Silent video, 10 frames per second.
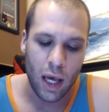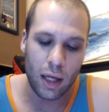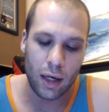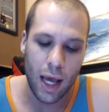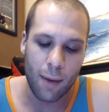
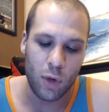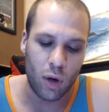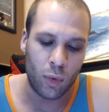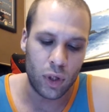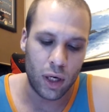In an
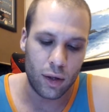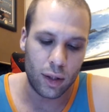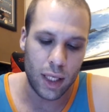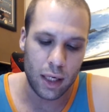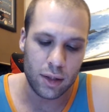abnormal year, the
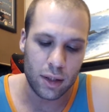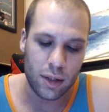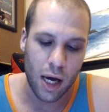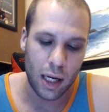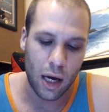league is
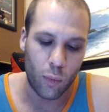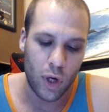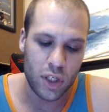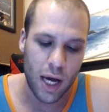deciding on which